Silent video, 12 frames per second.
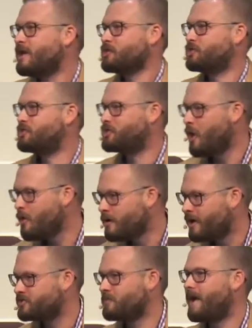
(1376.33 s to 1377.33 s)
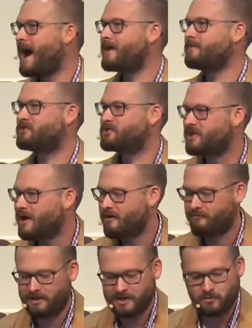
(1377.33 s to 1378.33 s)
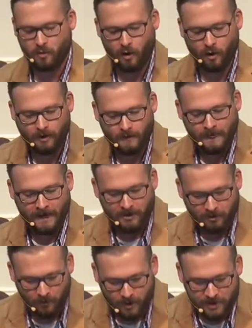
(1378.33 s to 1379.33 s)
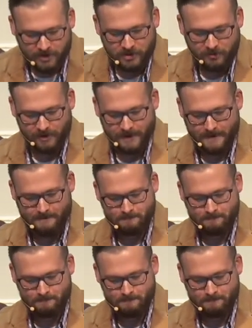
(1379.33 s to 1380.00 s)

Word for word: shown us about Himself and His work through history.